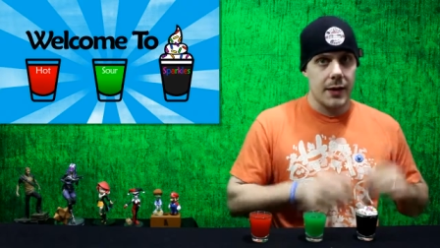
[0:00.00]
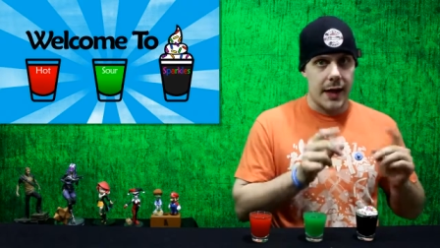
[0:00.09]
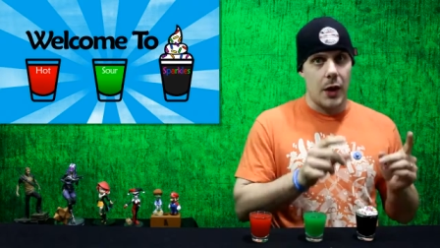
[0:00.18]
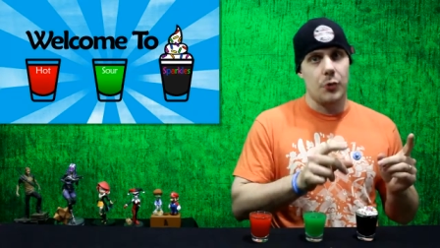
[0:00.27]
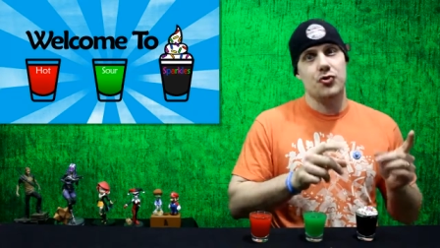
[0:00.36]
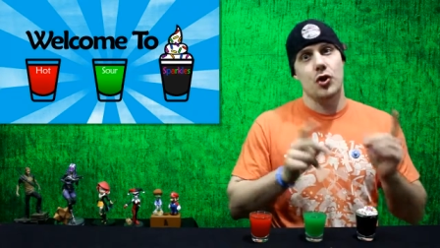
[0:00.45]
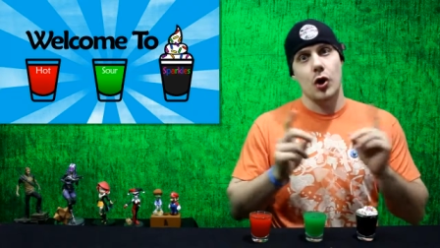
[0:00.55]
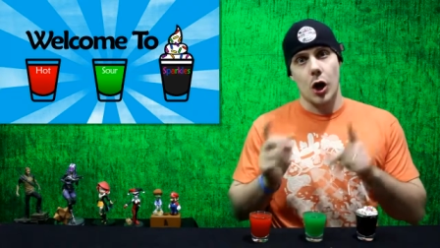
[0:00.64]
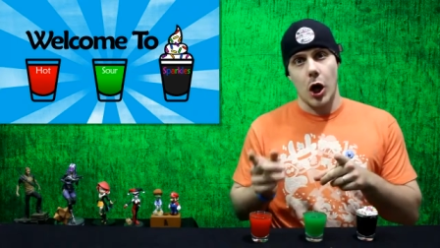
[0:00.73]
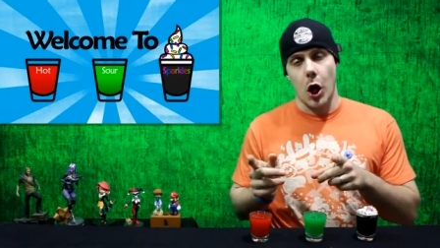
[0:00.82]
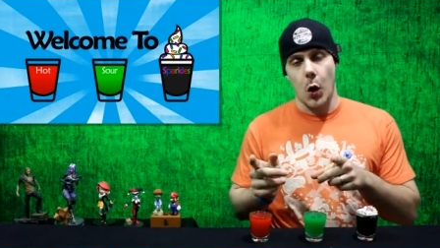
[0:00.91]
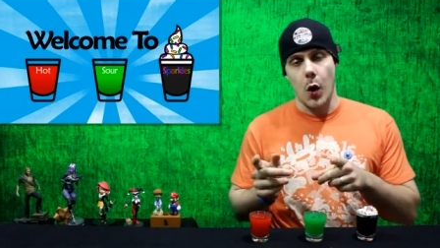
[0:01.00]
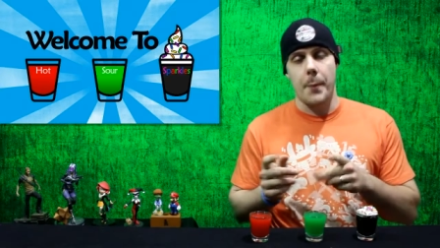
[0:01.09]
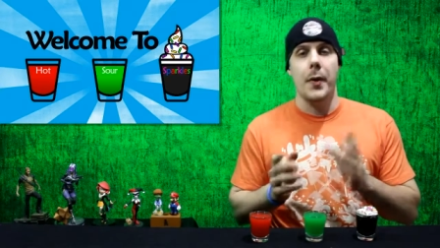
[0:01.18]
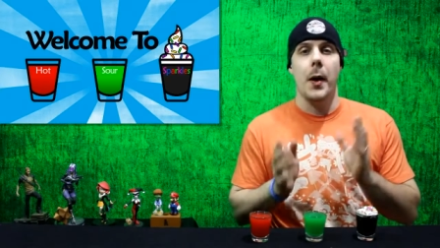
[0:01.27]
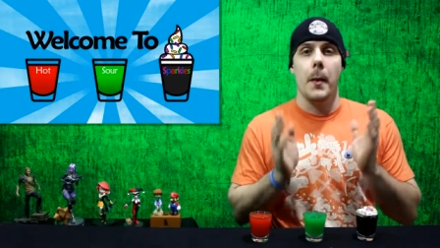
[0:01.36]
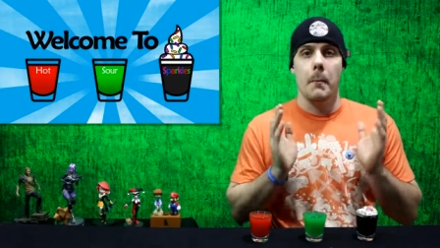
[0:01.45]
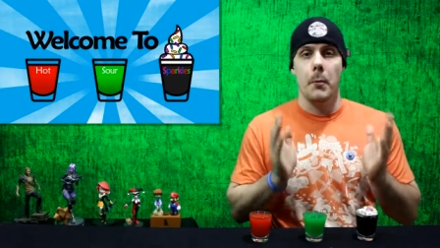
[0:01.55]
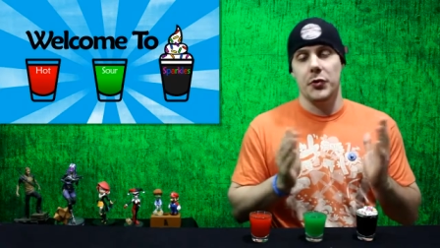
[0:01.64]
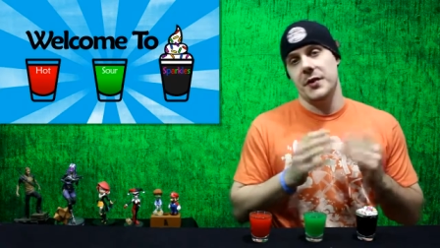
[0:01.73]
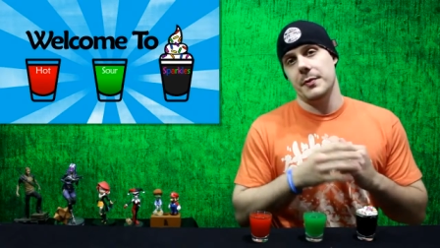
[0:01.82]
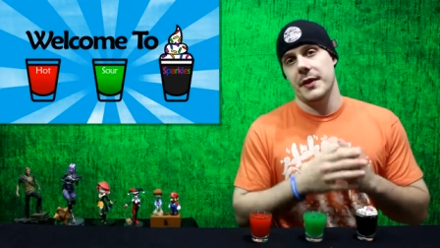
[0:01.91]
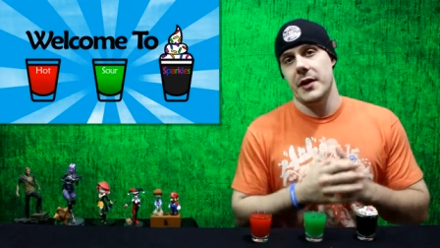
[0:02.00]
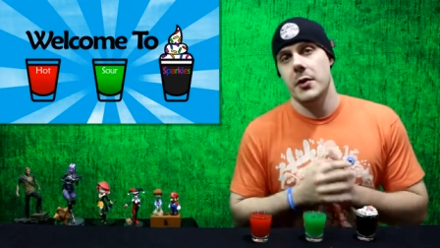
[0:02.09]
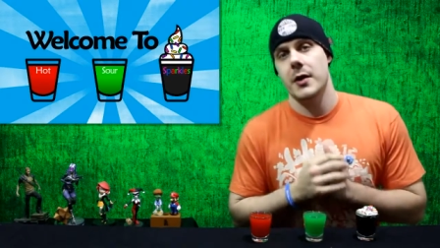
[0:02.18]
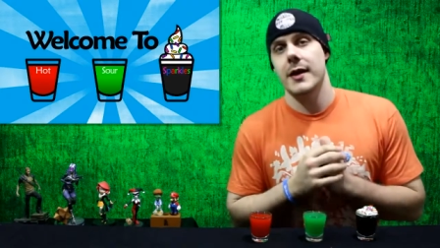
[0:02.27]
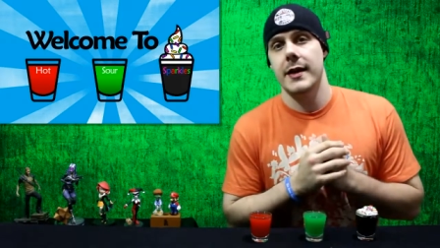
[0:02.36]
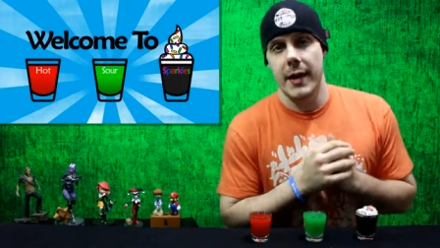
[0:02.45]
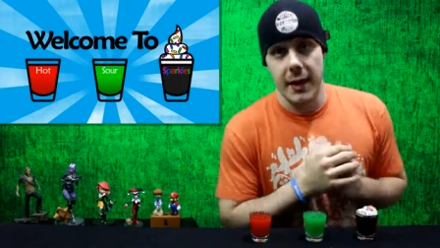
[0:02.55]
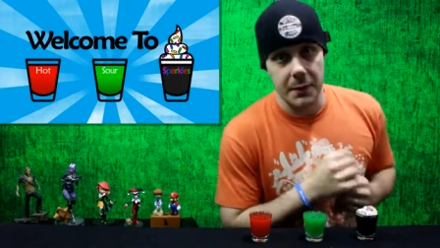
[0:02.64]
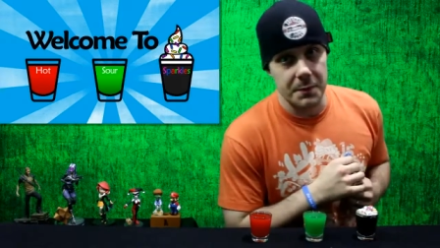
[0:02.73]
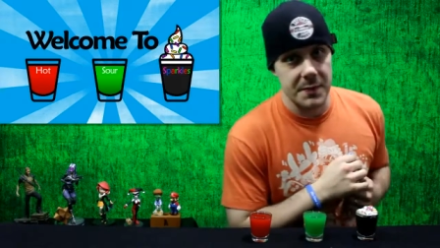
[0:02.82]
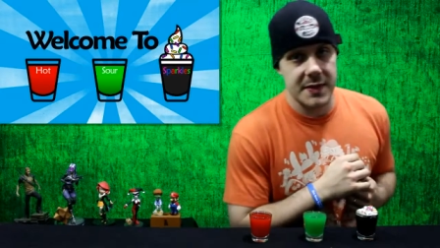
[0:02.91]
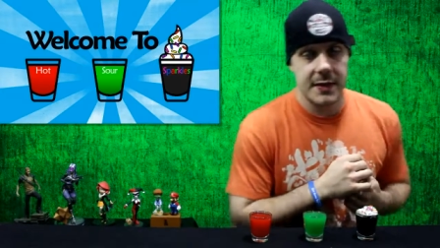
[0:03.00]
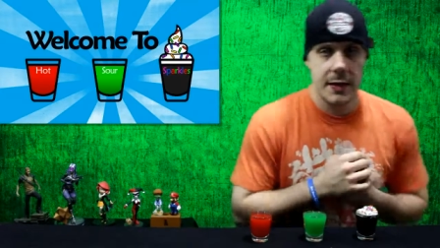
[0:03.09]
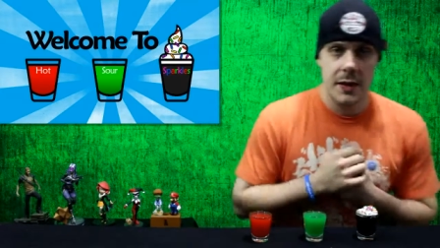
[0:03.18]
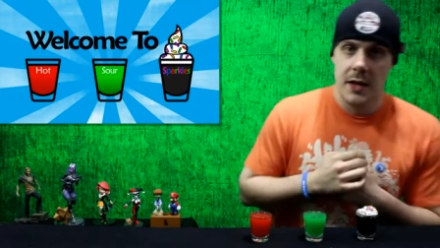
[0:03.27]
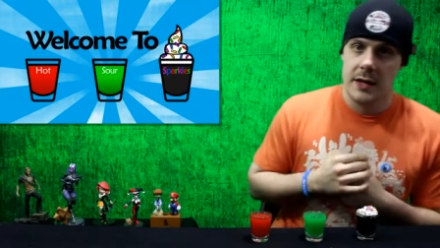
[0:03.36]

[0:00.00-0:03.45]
couch co-op multiplayer games.